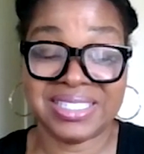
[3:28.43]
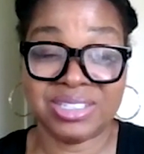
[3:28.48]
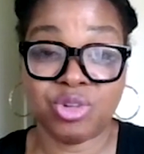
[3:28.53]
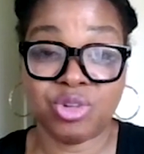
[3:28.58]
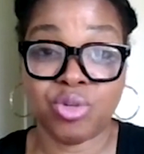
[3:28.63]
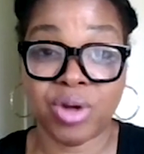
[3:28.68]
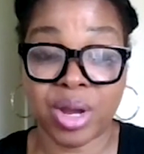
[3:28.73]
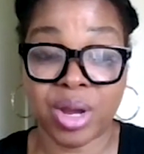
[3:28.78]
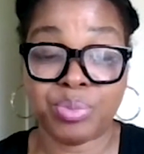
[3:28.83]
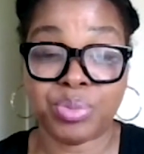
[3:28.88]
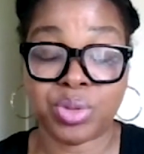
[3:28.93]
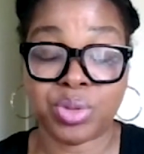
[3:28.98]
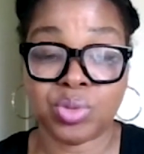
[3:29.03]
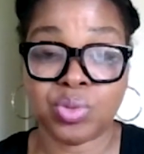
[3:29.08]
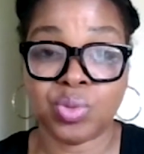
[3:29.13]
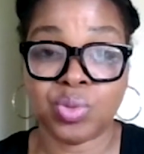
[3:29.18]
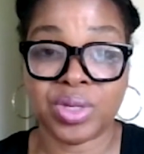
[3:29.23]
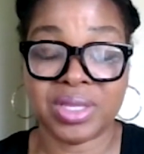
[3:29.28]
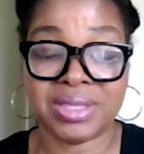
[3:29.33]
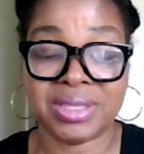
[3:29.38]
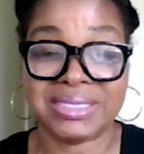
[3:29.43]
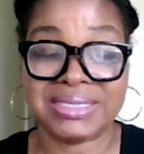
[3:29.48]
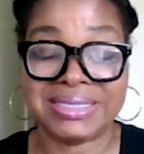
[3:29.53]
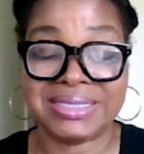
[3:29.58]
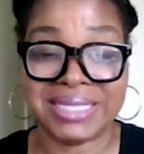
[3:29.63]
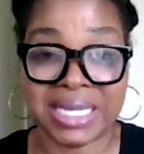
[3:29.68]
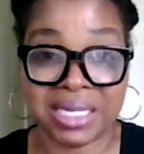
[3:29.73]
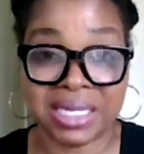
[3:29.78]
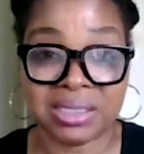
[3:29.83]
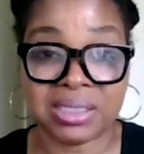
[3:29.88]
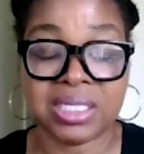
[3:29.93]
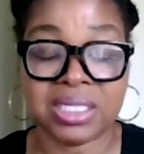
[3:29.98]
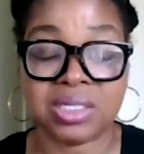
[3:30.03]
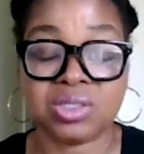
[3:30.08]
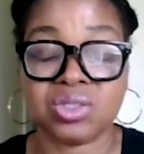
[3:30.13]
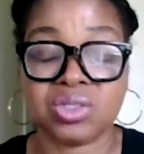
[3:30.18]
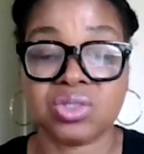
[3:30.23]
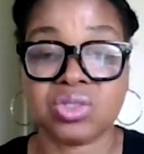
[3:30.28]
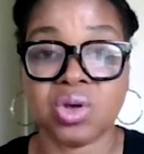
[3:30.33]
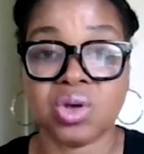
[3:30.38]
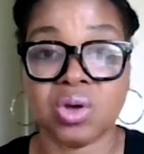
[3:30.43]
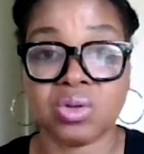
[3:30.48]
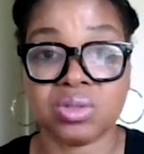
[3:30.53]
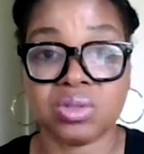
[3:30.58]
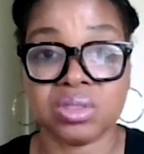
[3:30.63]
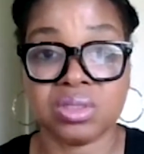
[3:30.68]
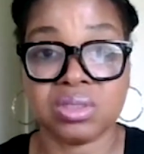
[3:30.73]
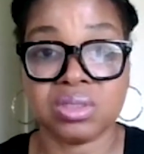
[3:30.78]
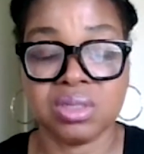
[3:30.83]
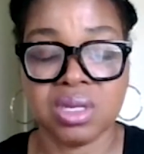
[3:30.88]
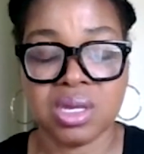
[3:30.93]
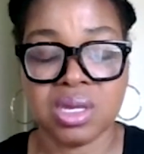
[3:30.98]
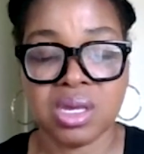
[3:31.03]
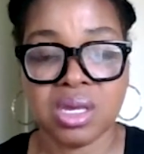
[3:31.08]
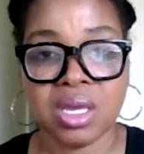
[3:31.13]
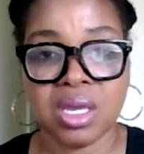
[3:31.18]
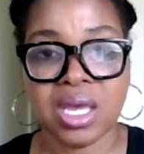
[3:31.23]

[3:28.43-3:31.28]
to grapple with daily assaults